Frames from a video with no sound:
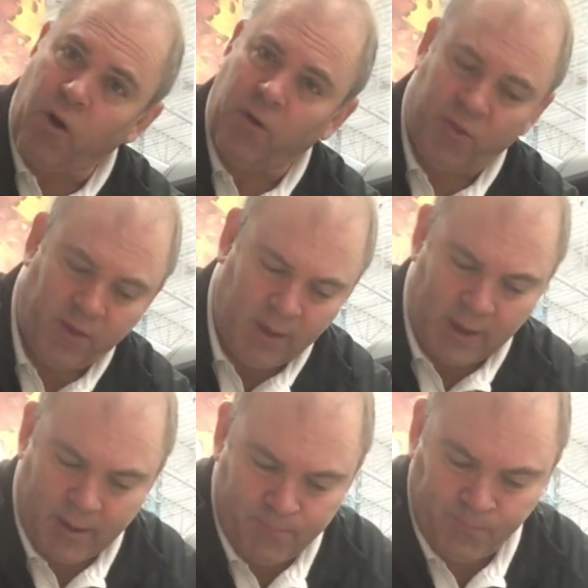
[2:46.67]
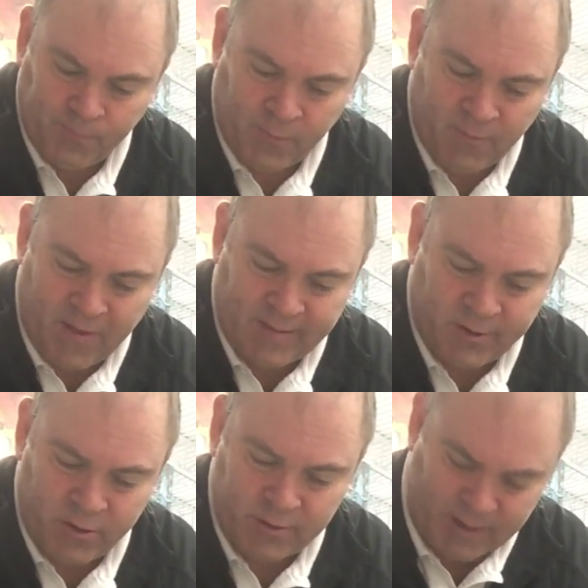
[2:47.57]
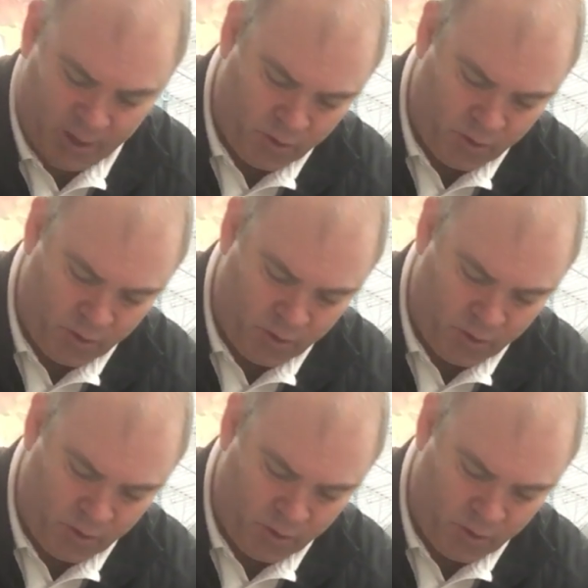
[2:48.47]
all the fasteners that